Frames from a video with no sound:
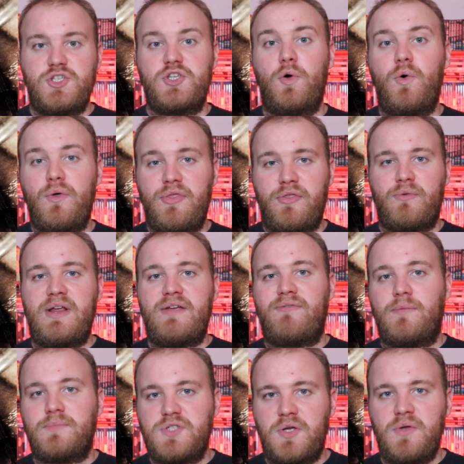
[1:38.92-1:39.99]
Saw 3
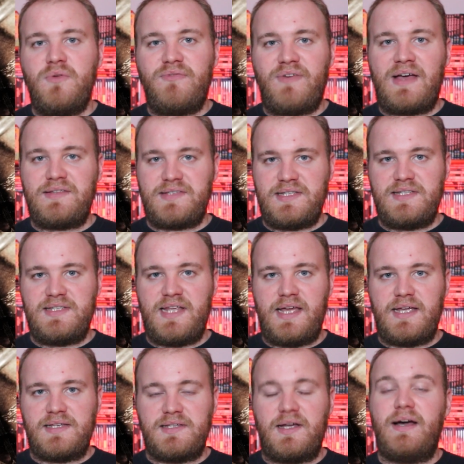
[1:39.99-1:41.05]
from
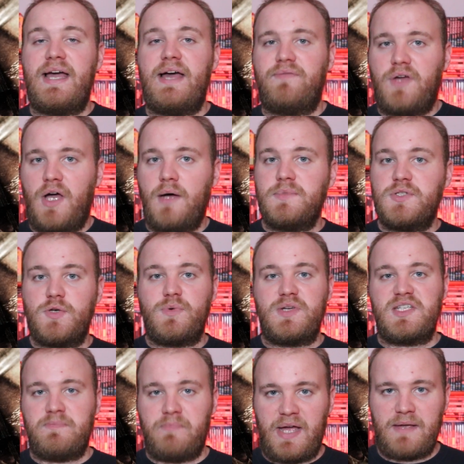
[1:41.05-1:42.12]
2006 I have come to
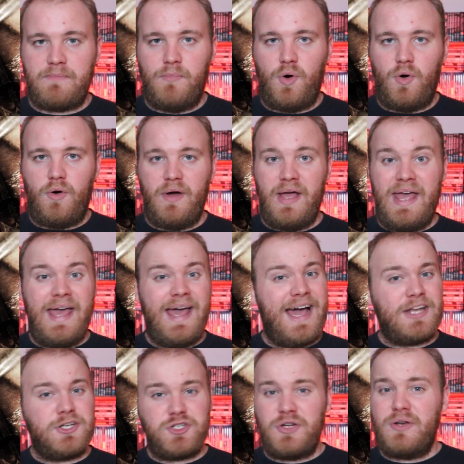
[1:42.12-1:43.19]
respect more
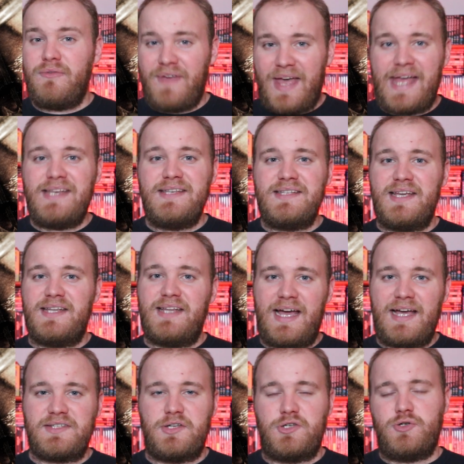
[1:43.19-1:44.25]
and should have ended as a